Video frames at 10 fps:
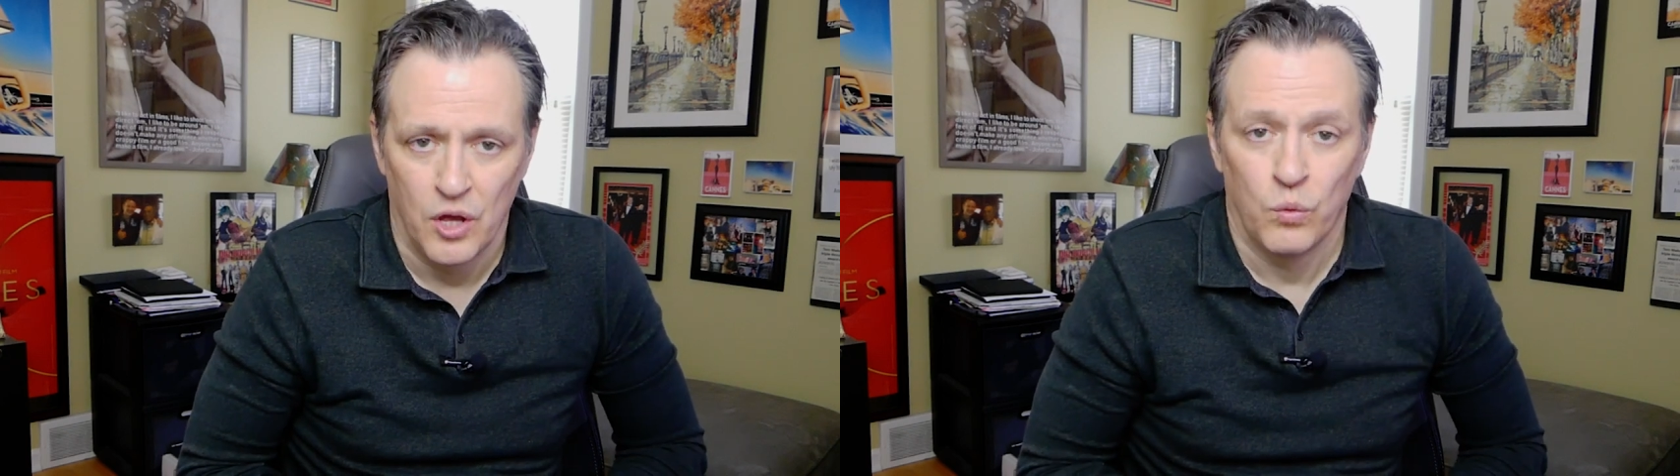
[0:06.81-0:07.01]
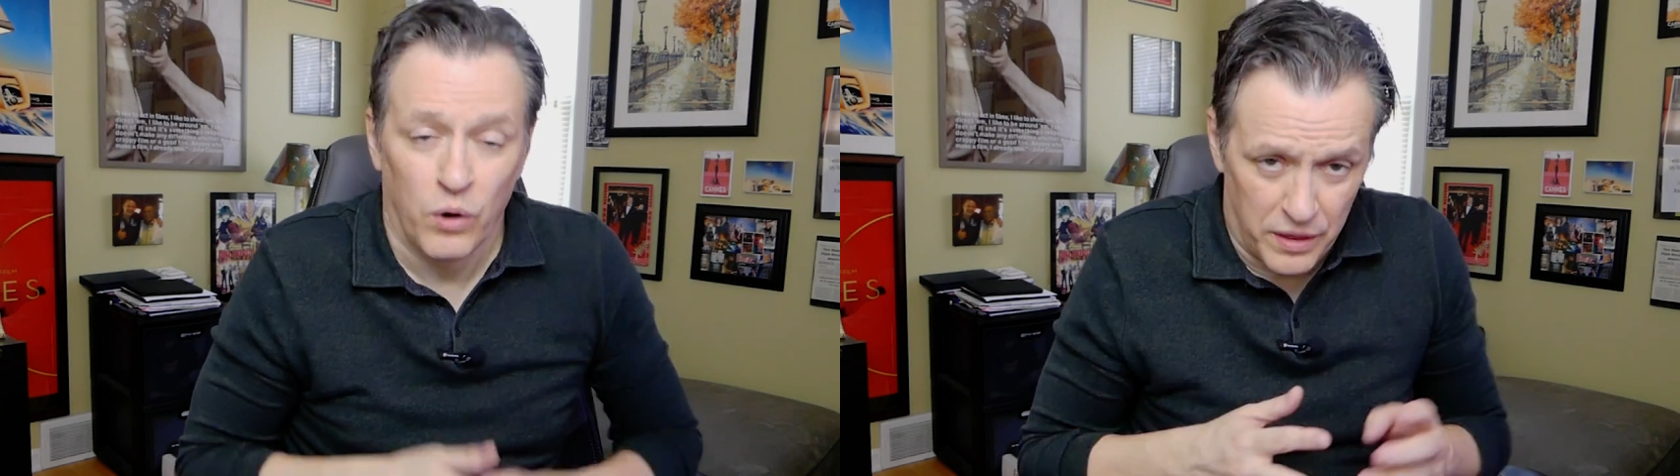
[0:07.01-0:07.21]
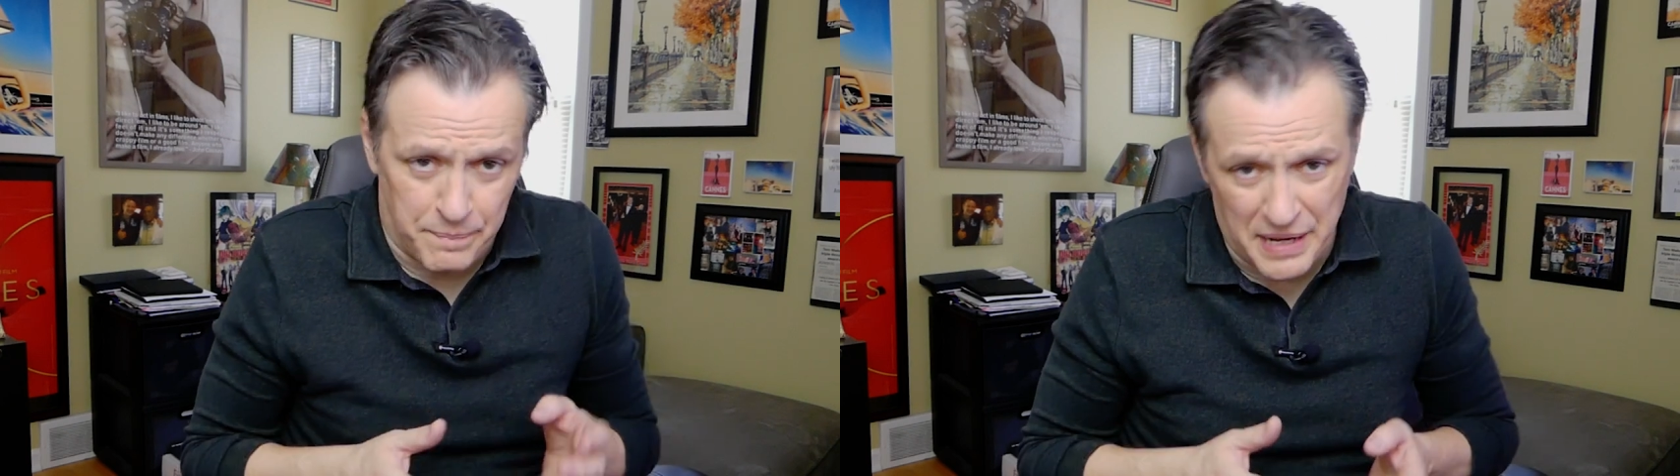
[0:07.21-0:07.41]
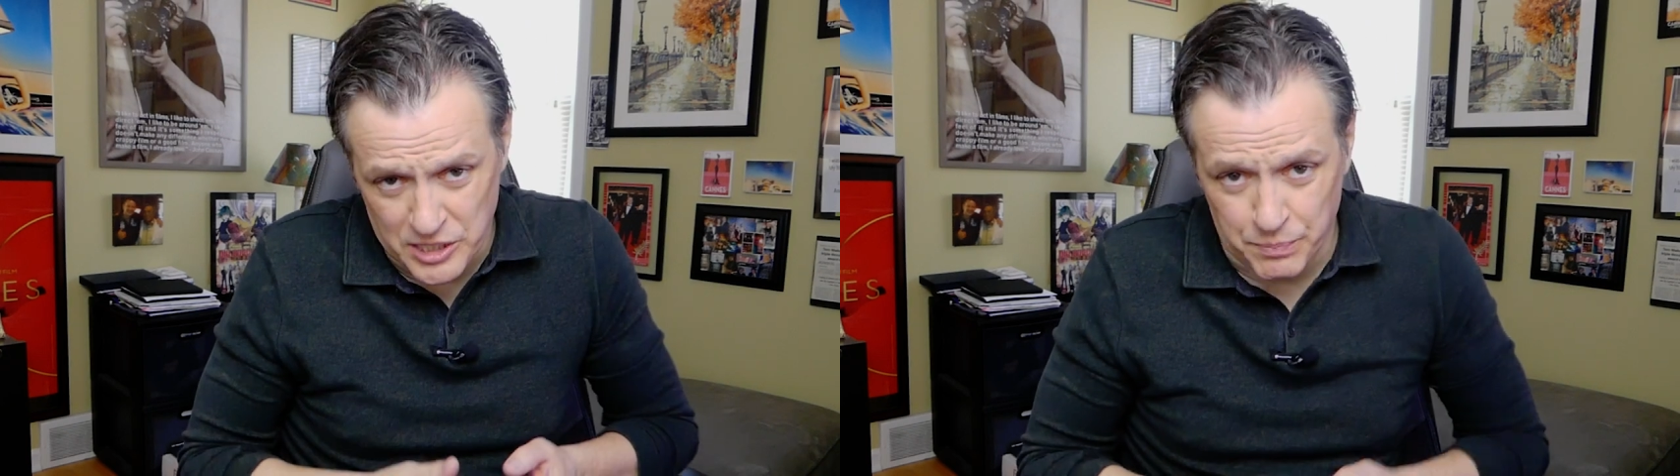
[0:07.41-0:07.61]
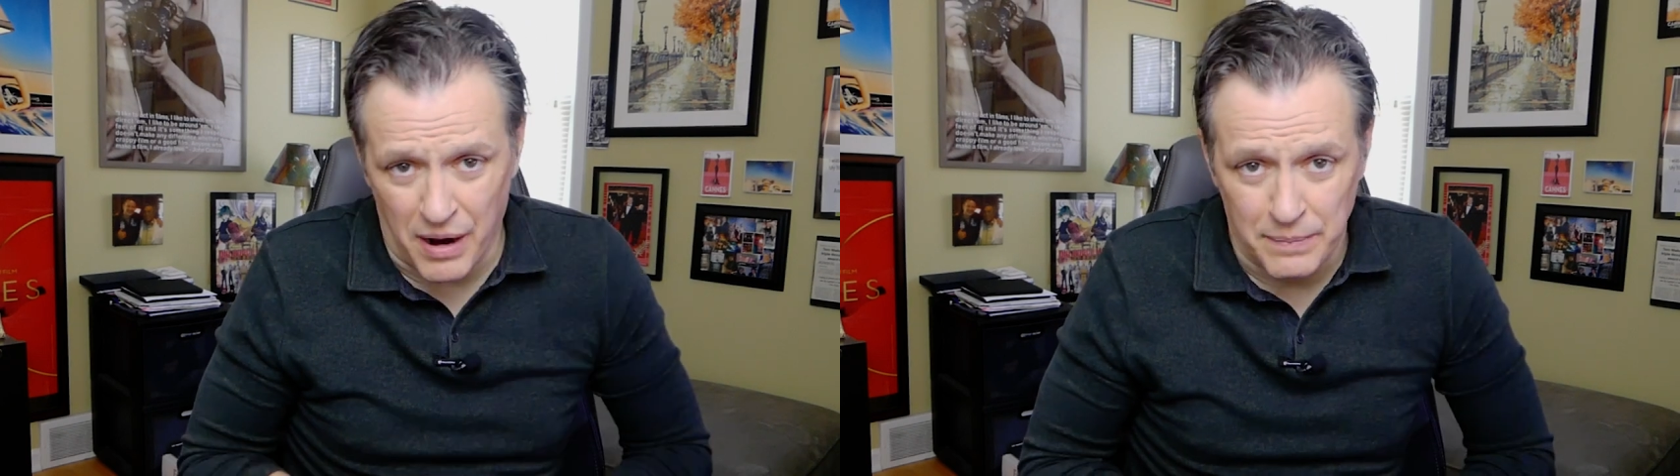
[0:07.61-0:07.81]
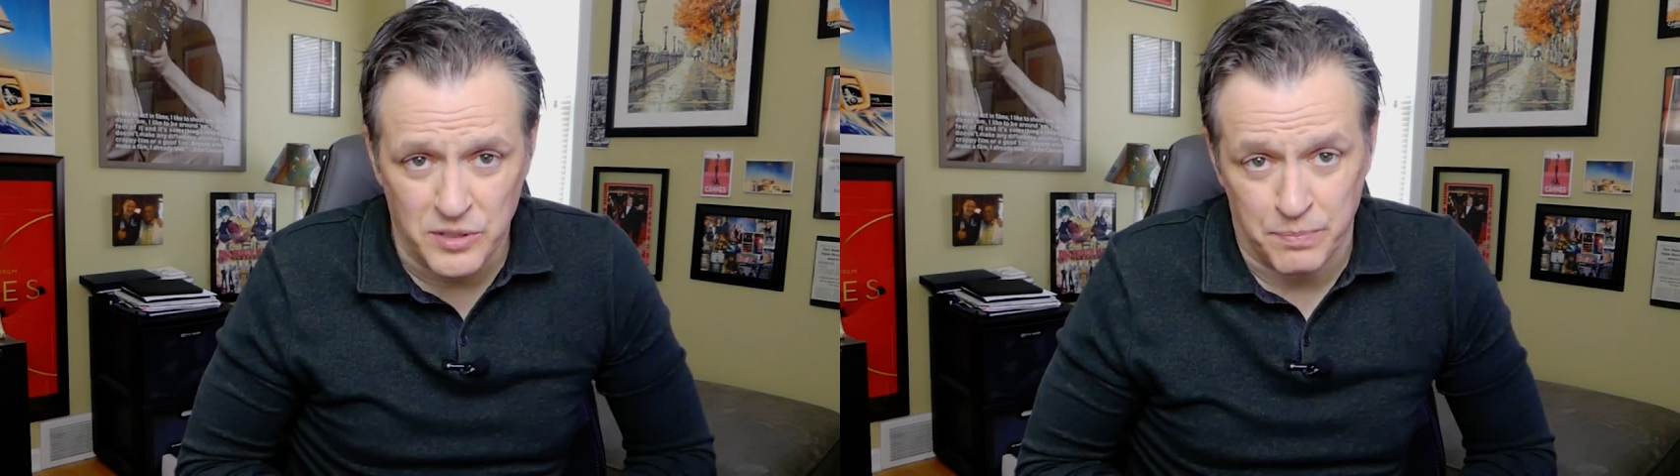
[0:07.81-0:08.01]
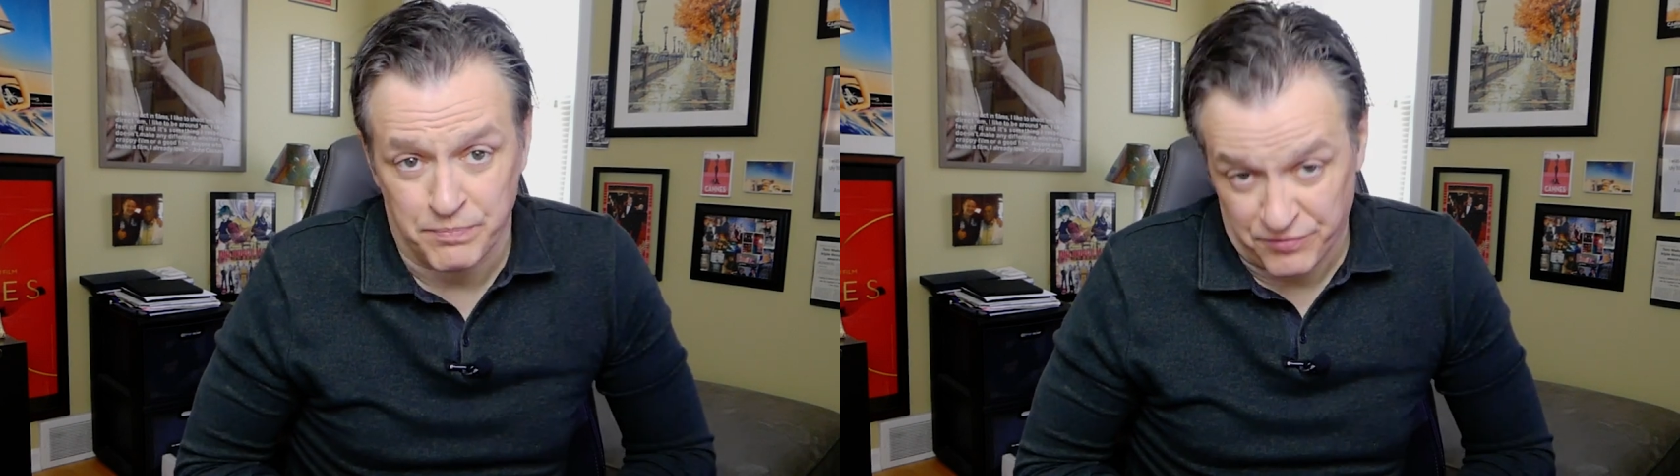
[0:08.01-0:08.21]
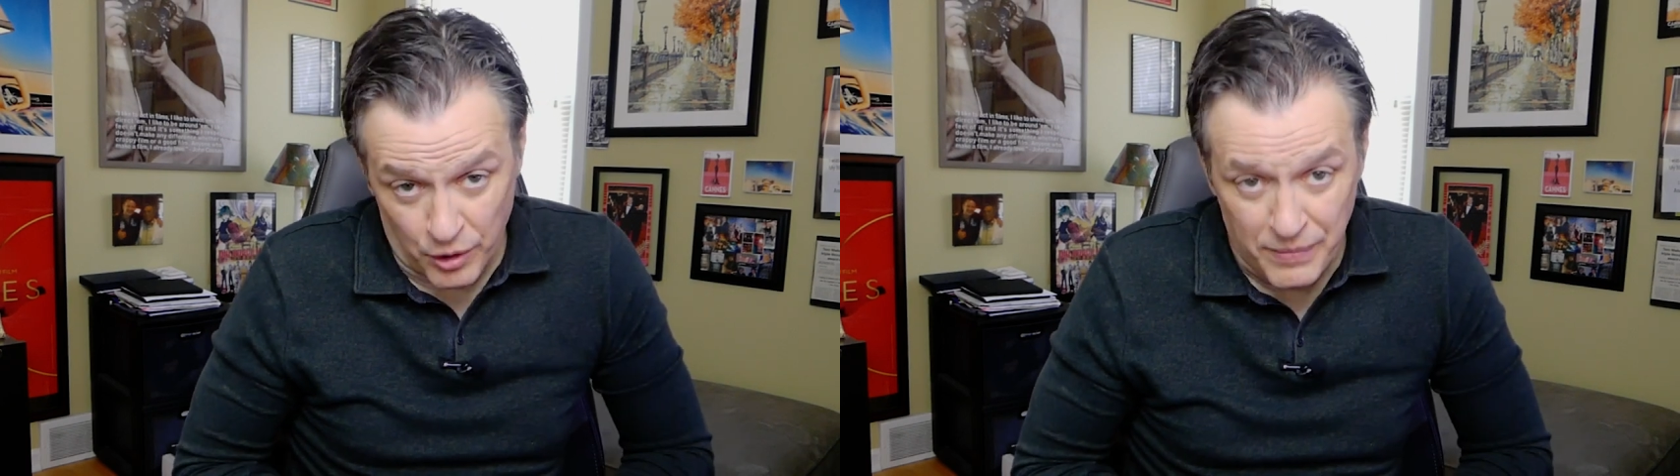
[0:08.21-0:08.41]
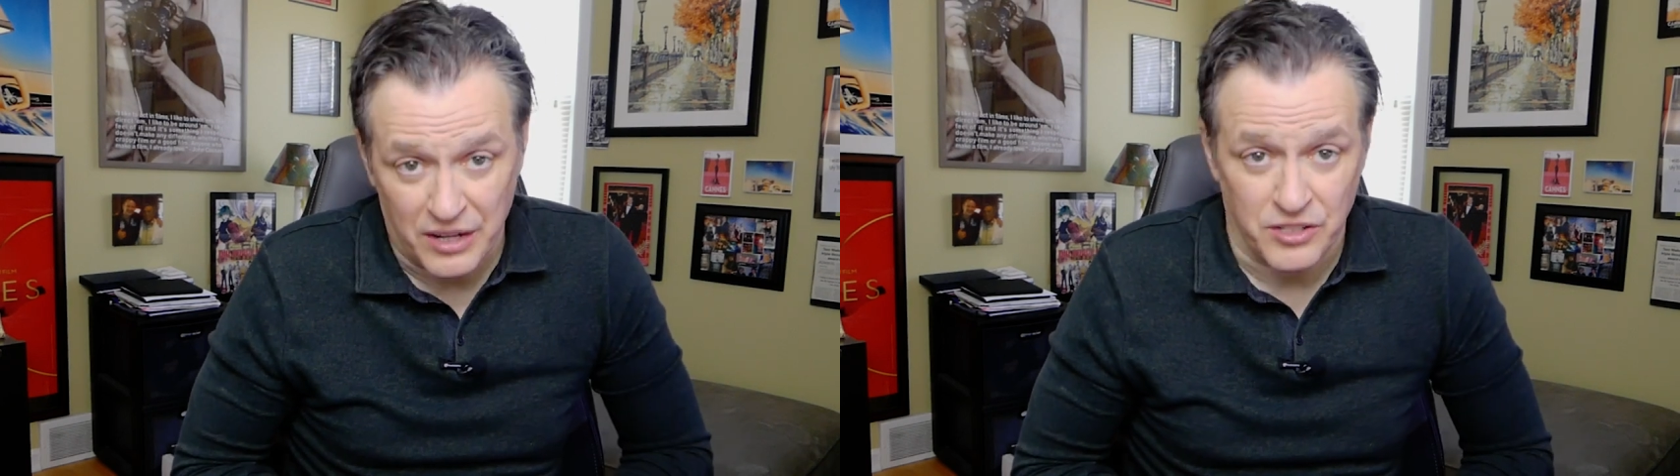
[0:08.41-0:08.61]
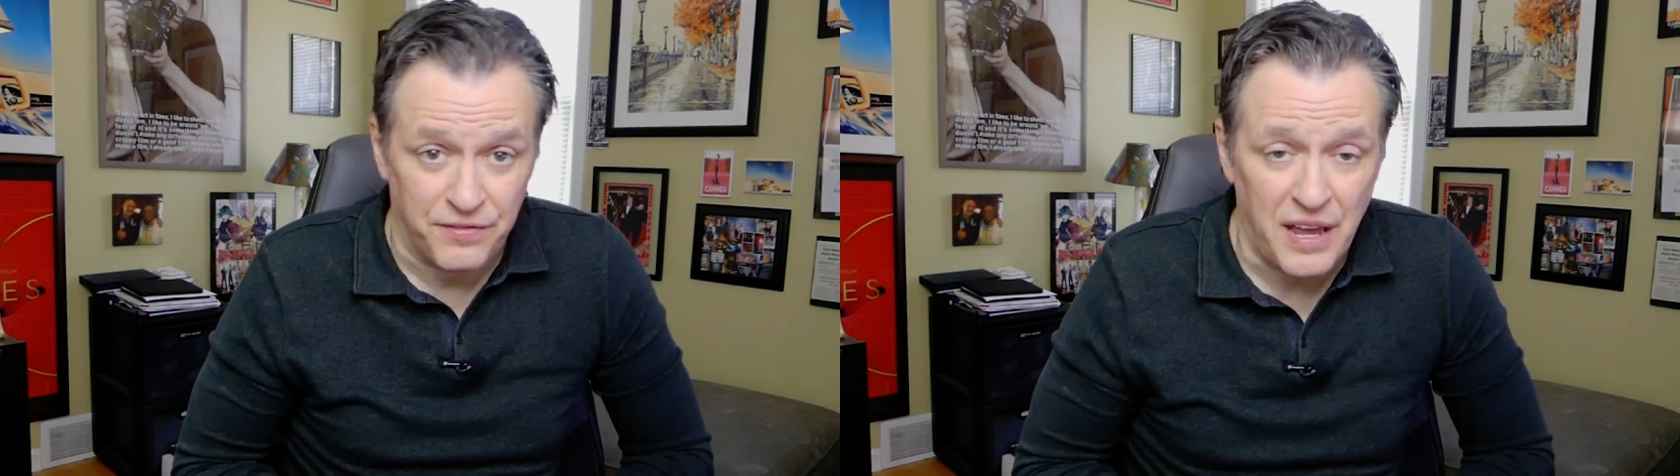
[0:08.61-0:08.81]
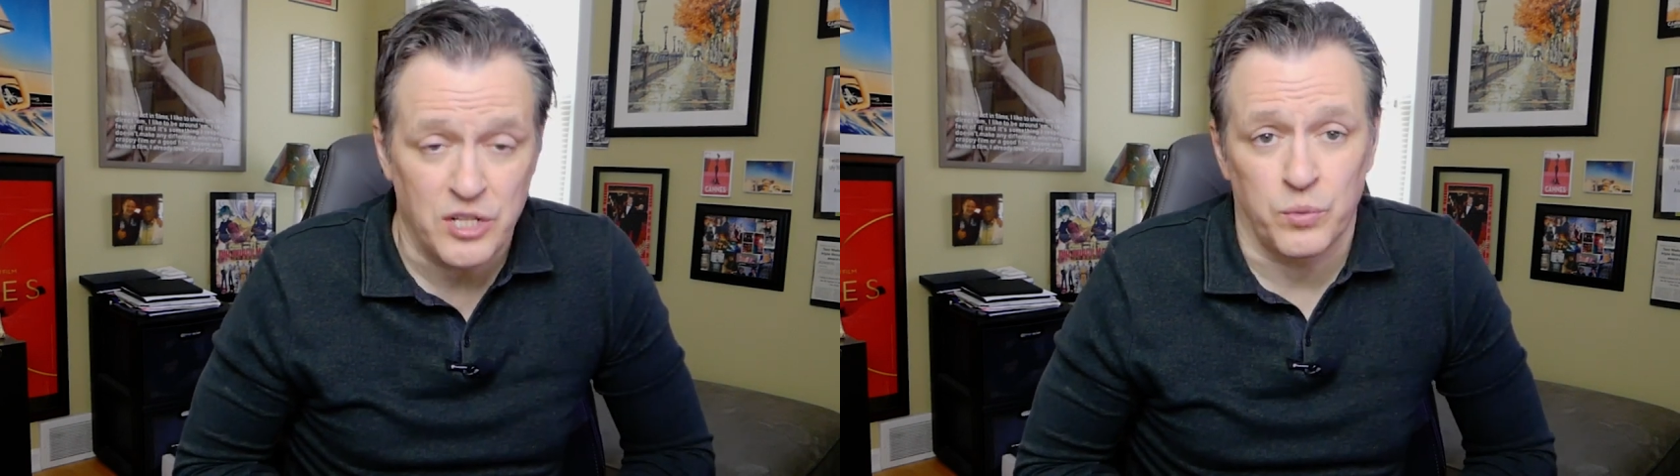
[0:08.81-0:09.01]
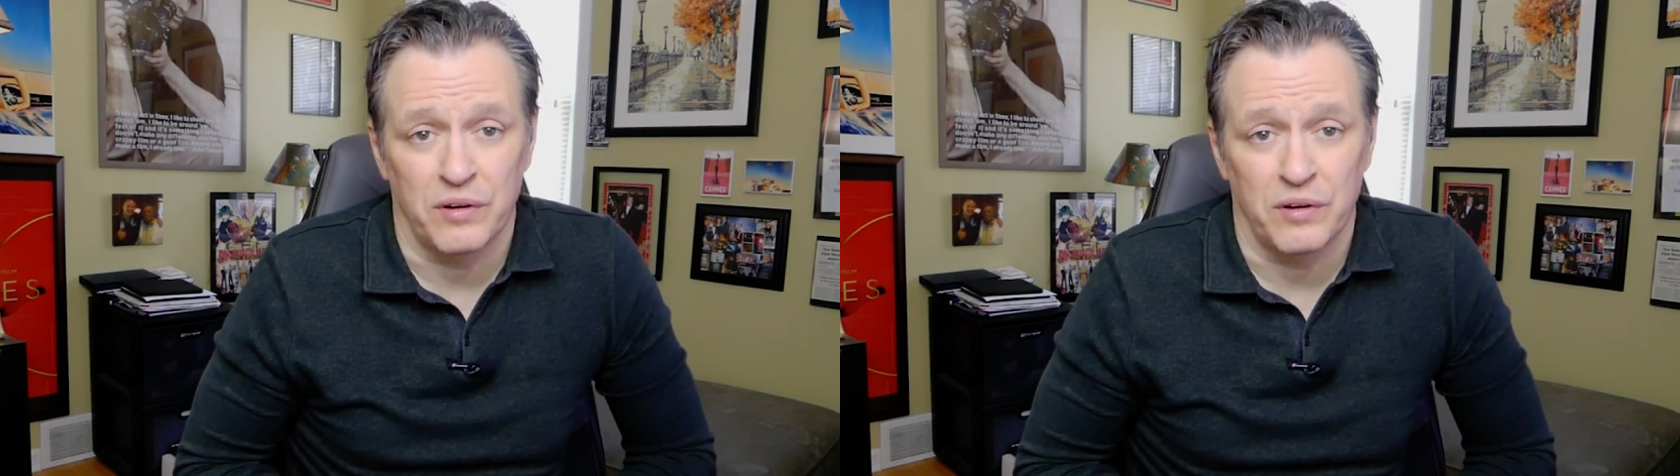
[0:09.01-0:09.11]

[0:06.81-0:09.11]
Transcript: One of the biggest problems filmmakers face